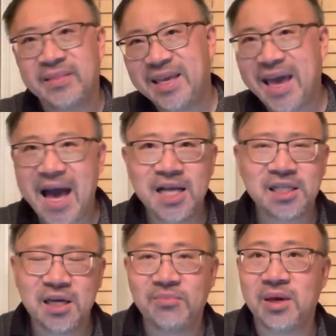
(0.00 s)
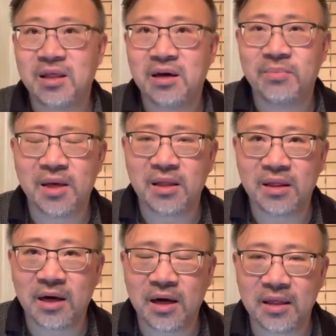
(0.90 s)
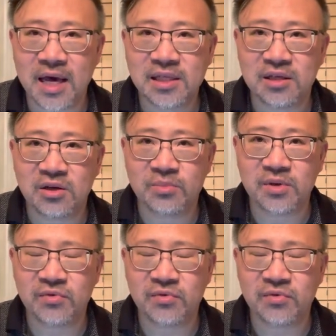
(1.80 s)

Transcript: Yeah, it's going to be a little bit uh, less in terms of